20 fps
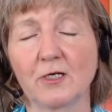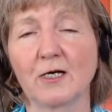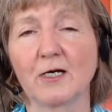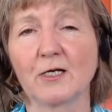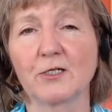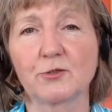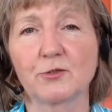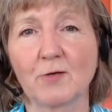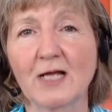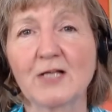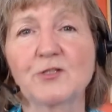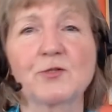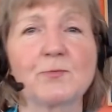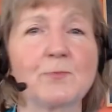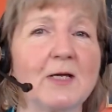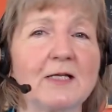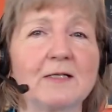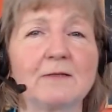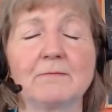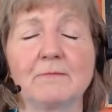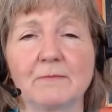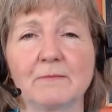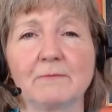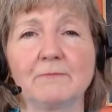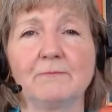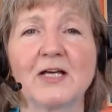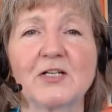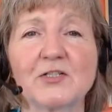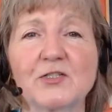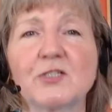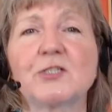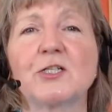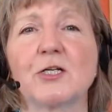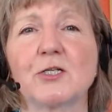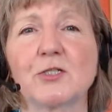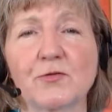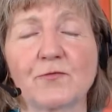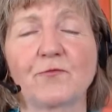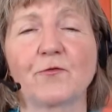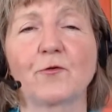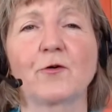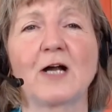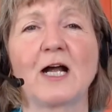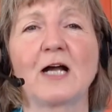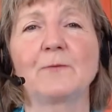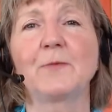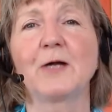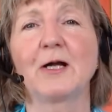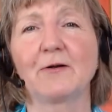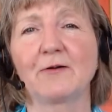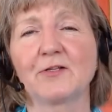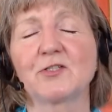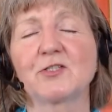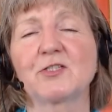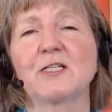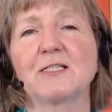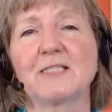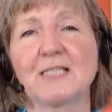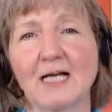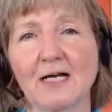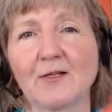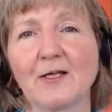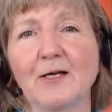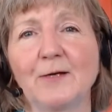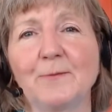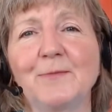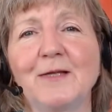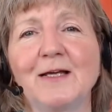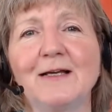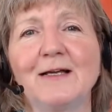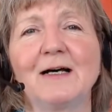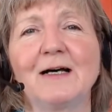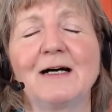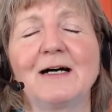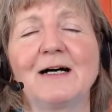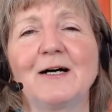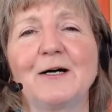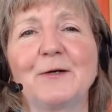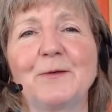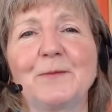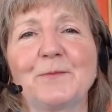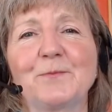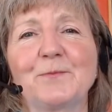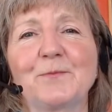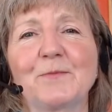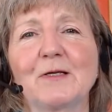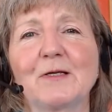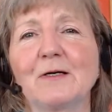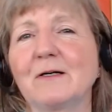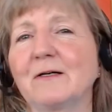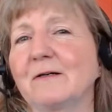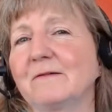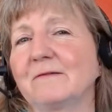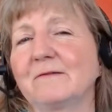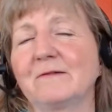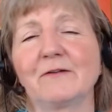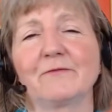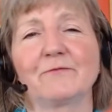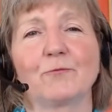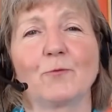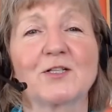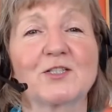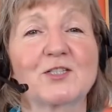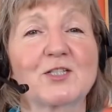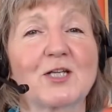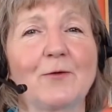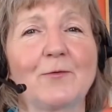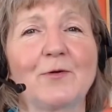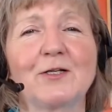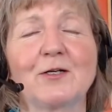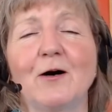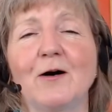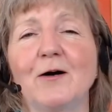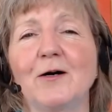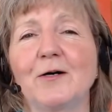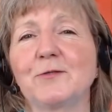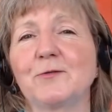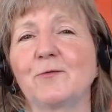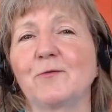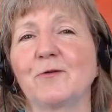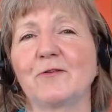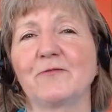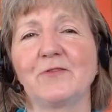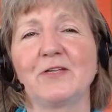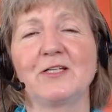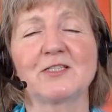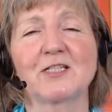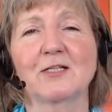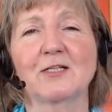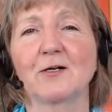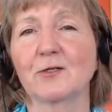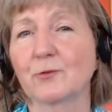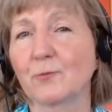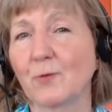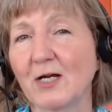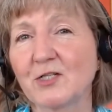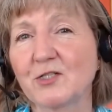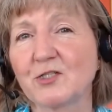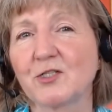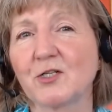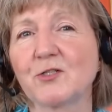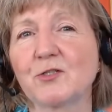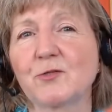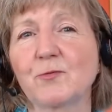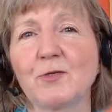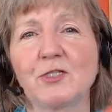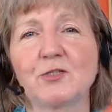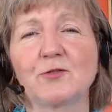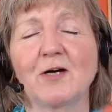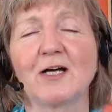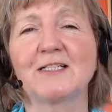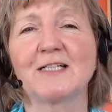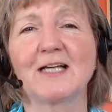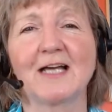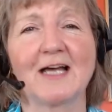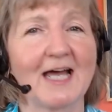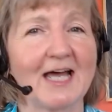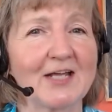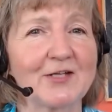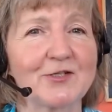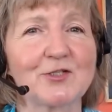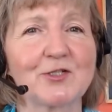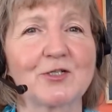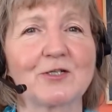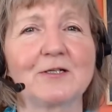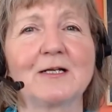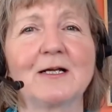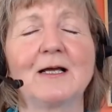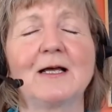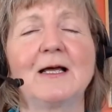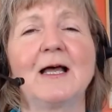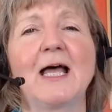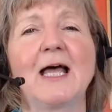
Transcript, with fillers: uh, transmit messages for our parents to tell him um, uh, what's going on or if he's got questions we try to answer